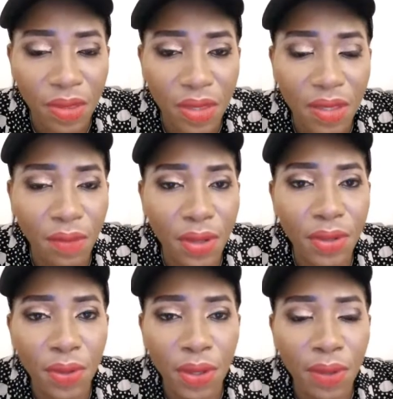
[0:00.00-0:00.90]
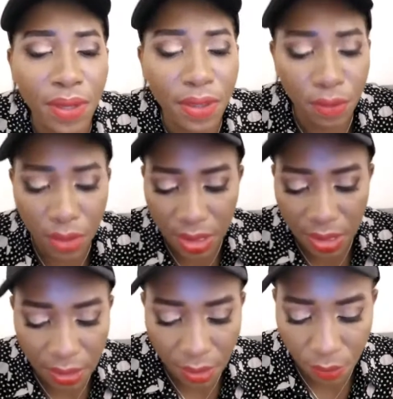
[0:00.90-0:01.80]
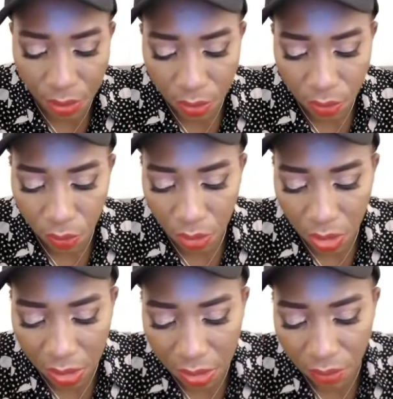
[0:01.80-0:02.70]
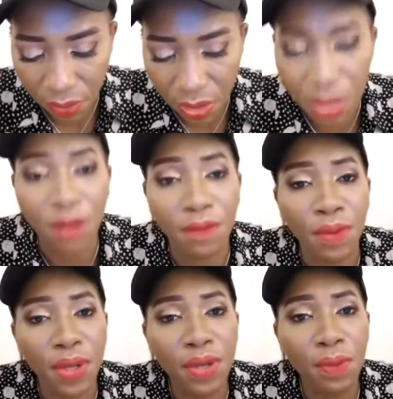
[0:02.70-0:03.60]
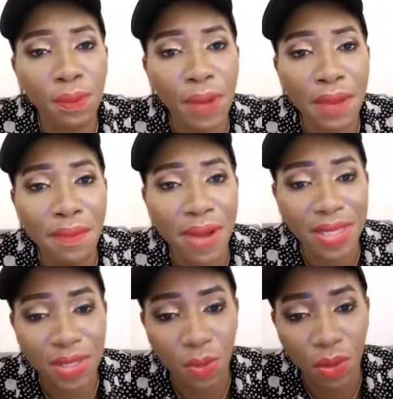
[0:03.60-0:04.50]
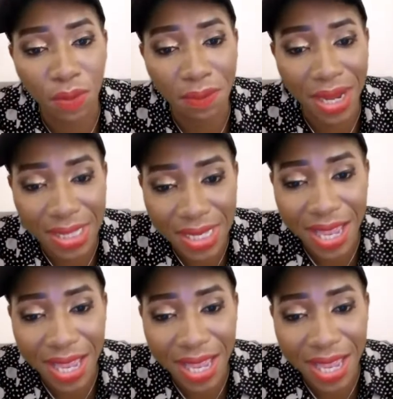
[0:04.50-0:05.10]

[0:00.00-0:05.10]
When you lick it, you finish it off. But when you buy matte one, matte,